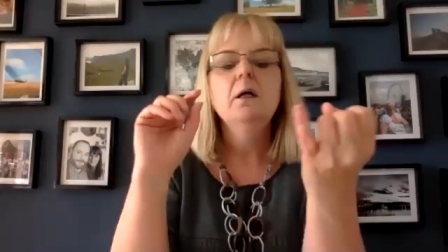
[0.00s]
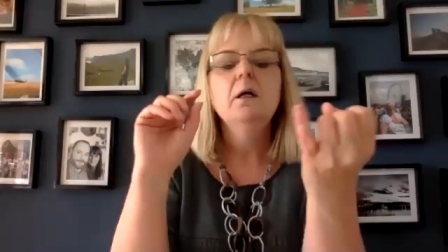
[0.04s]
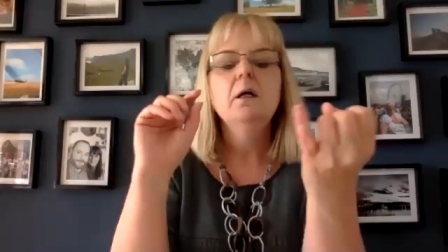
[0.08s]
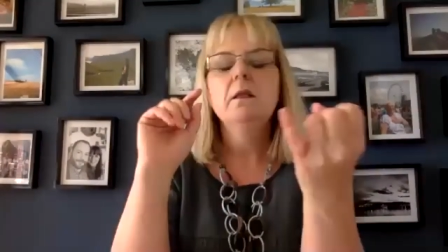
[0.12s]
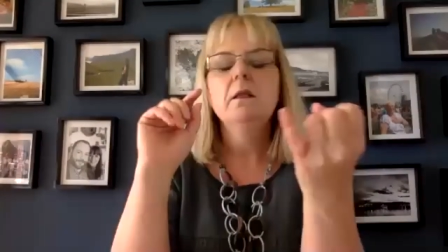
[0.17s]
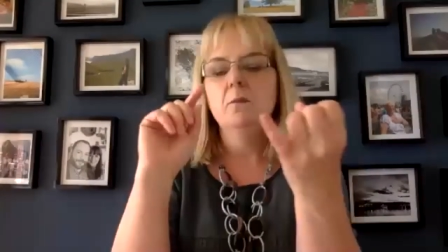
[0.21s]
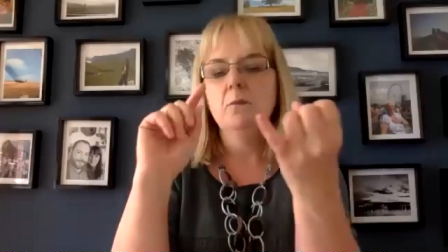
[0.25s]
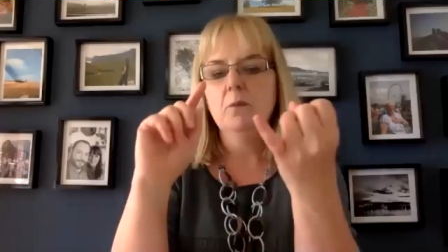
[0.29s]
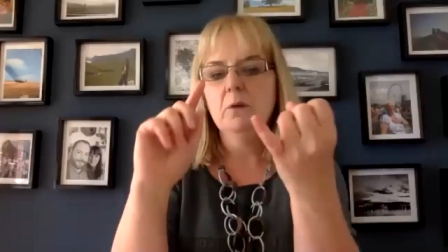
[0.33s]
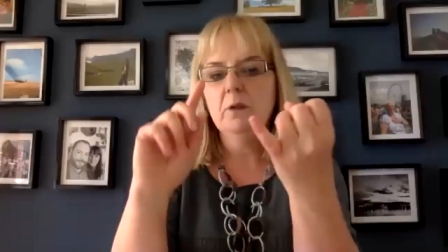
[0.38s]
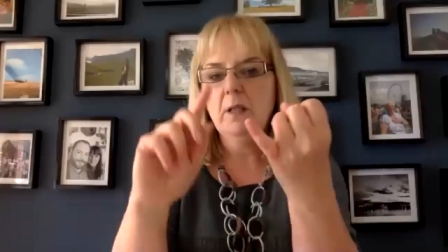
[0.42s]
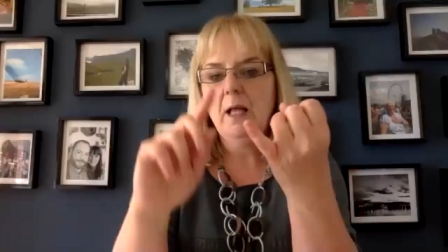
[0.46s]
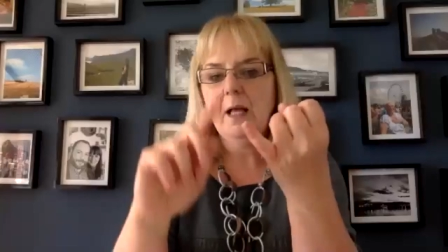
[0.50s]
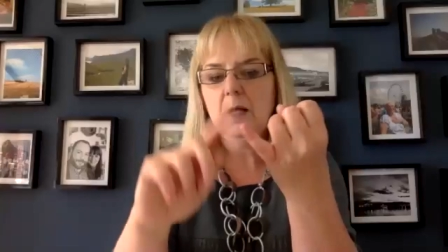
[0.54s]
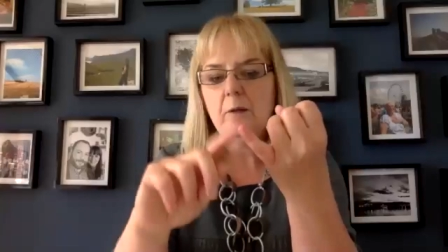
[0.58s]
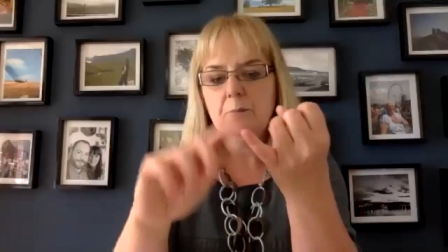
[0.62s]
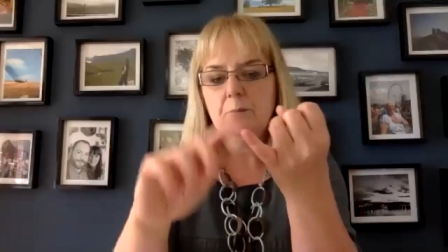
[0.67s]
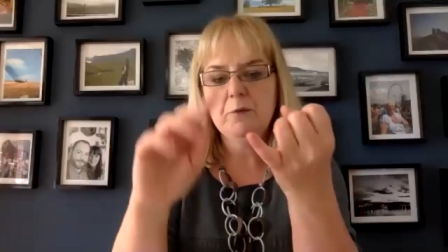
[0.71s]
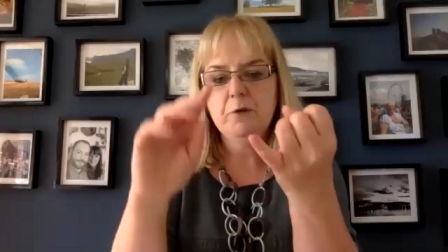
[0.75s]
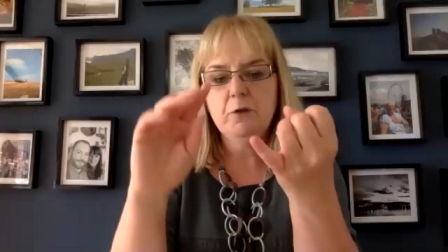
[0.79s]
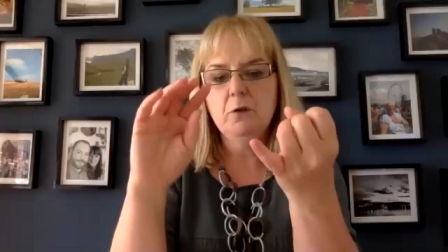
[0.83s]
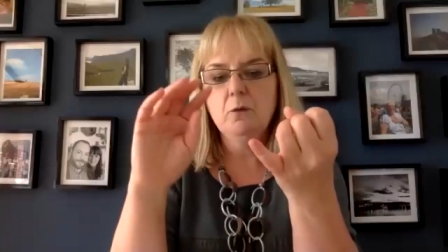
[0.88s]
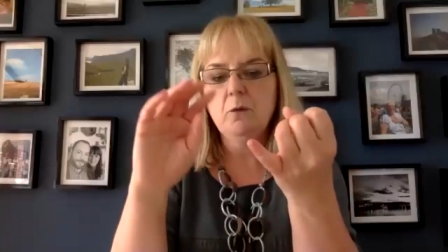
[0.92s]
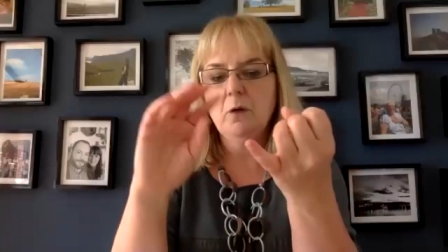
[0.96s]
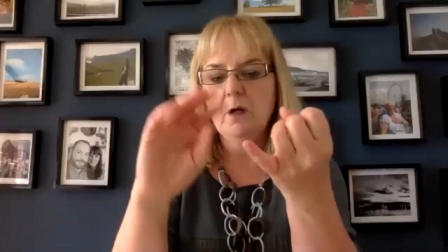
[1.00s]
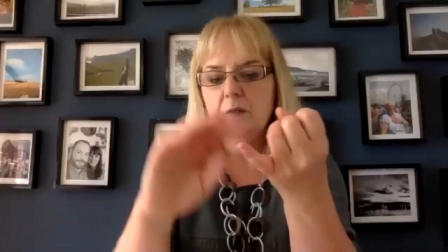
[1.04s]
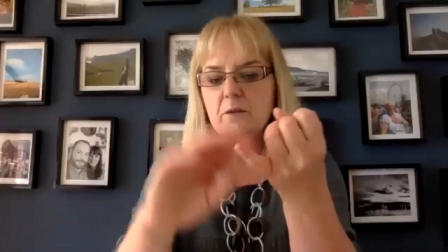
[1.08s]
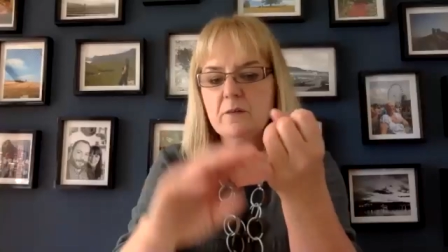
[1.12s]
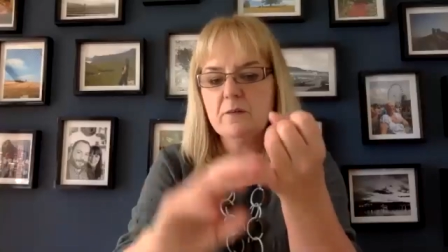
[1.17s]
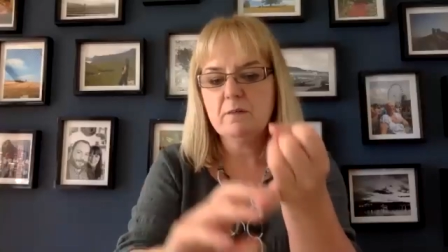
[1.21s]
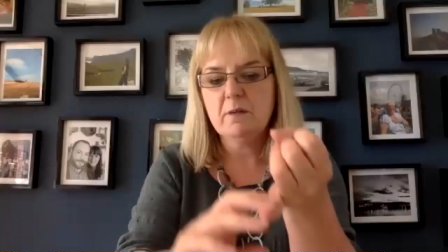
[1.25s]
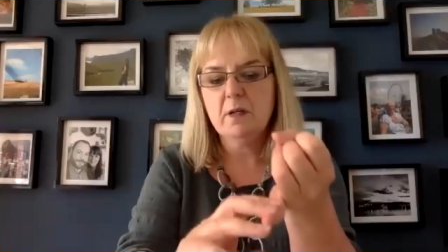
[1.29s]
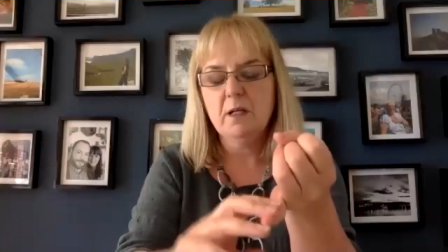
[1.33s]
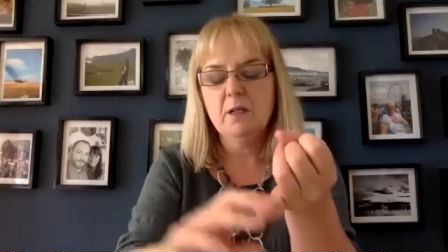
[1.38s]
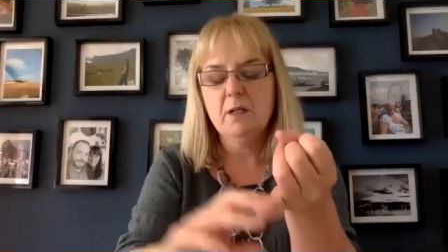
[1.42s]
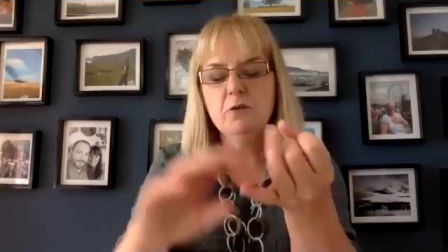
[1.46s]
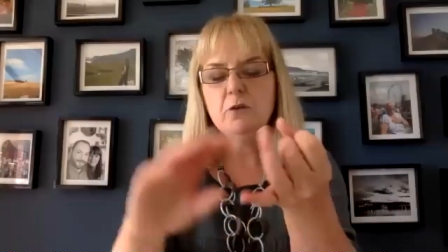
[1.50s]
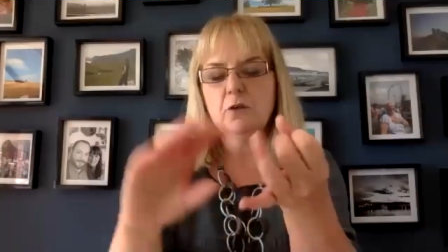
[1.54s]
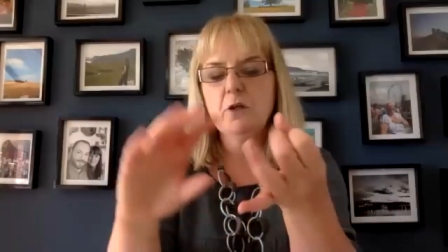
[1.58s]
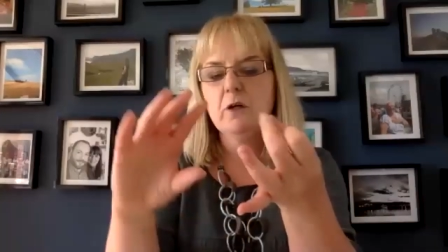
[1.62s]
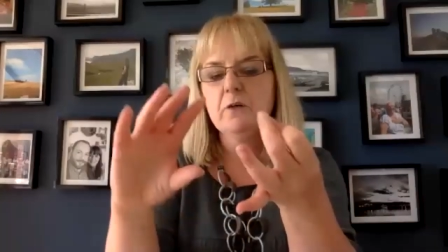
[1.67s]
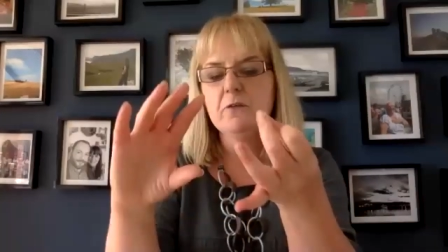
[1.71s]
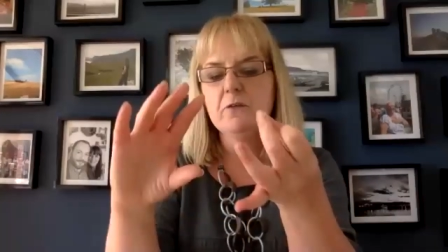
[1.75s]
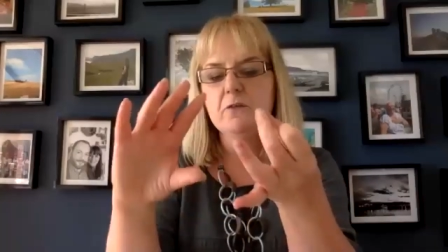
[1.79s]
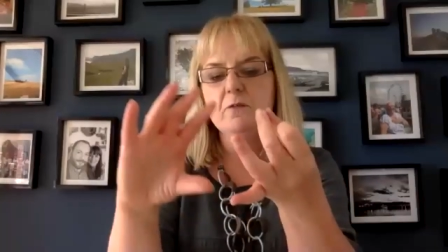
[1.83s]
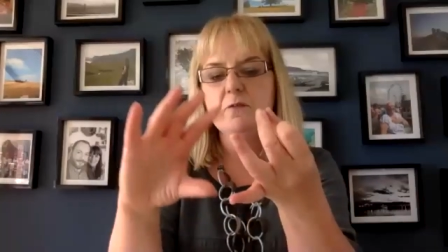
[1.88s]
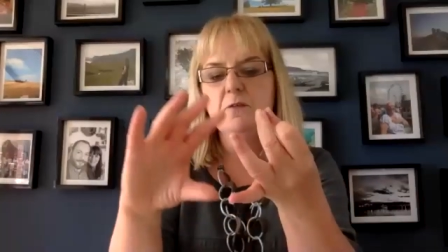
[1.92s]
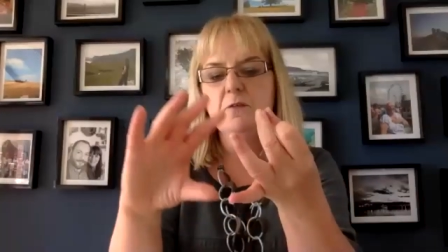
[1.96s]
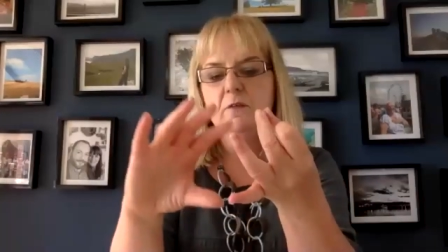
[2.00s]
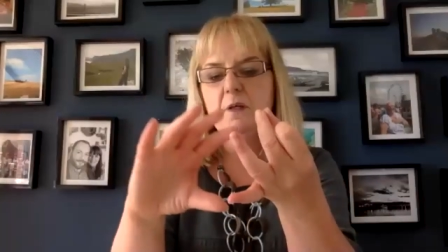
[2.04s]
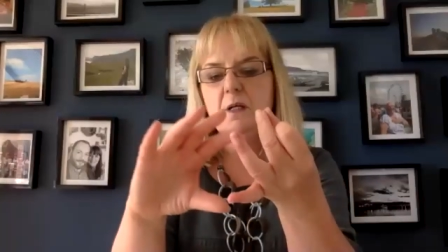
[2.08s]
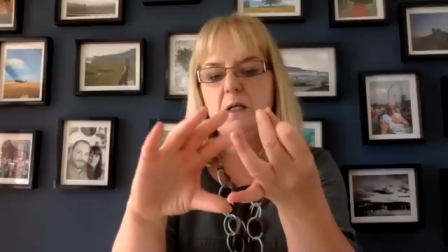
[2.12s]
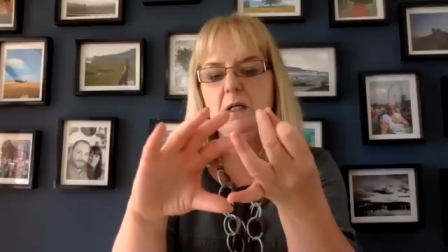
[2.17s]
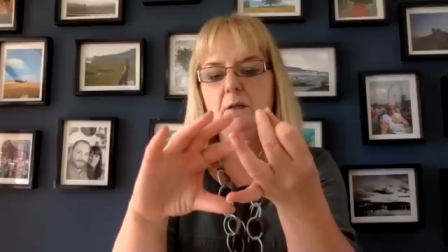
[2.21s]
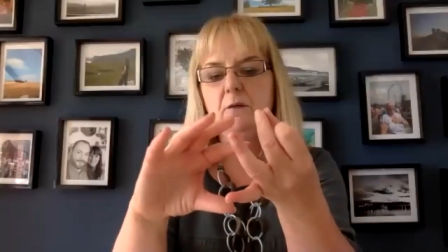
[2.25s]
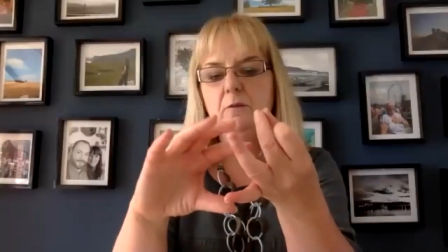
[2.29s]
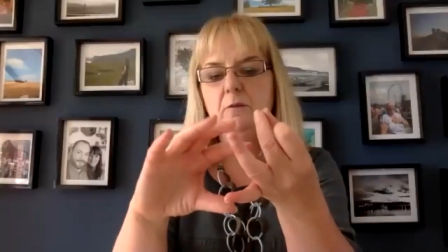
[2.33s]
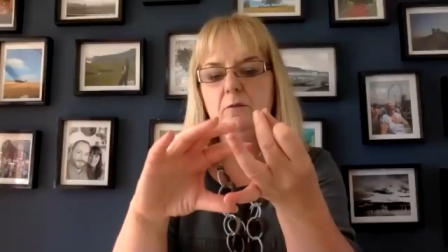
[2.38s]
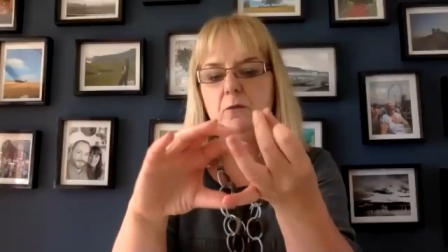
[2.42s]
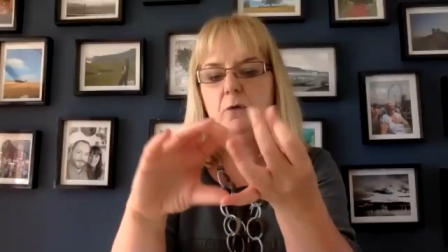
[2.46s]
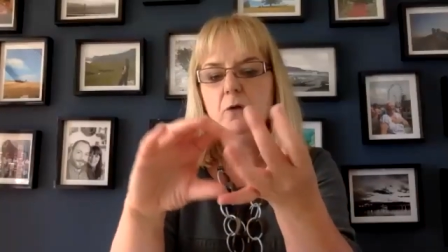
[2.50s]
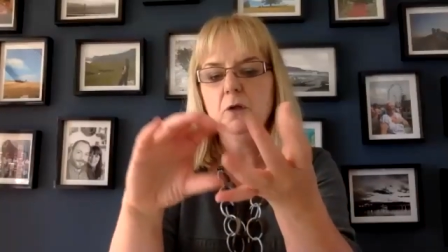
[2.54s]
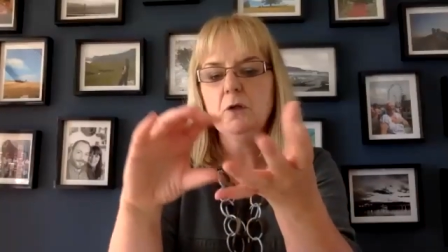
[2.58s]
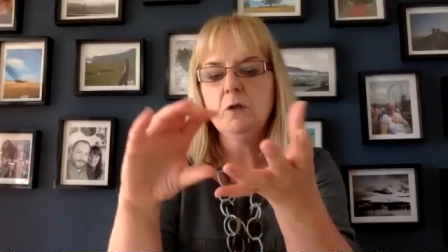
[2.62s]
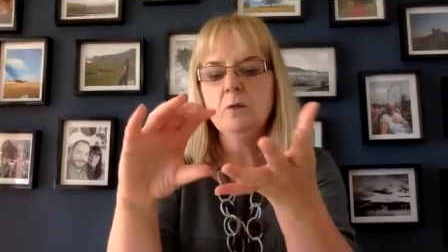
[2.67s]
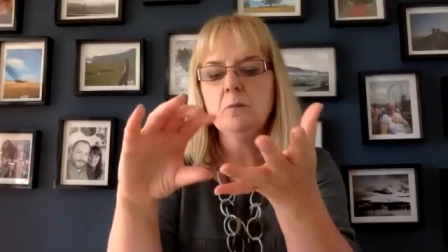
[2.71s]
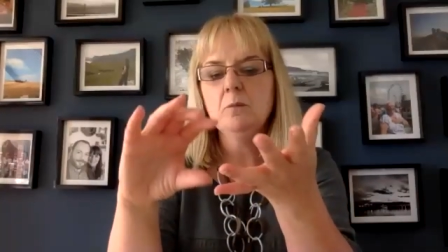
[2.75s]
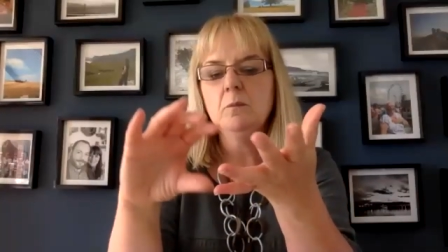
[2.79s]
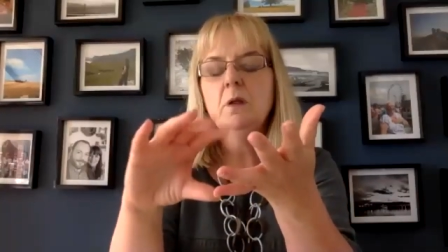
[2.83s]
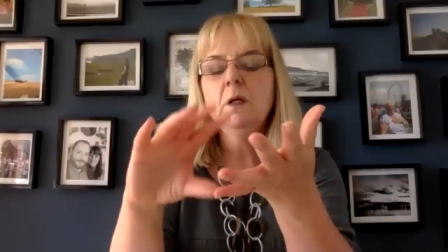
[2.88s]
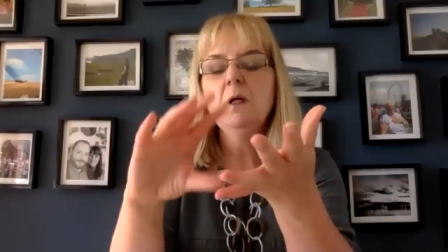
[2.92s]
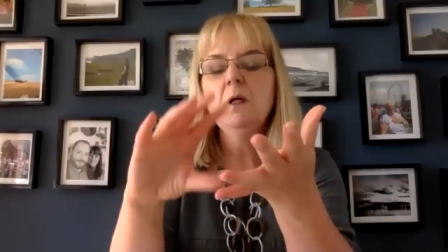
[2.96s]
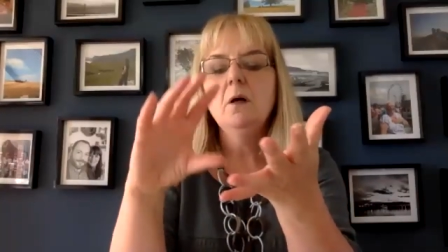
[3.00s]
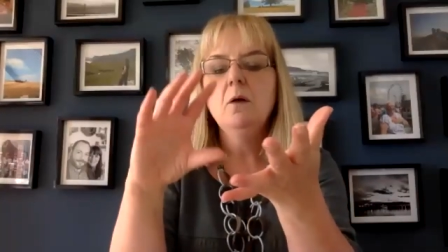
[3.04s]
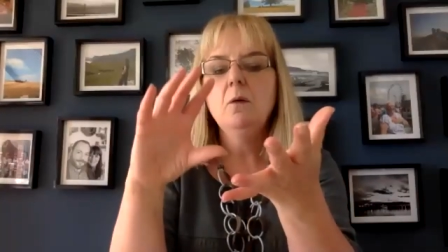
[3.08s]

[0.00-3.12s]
that will help you understand your cost of sale of room,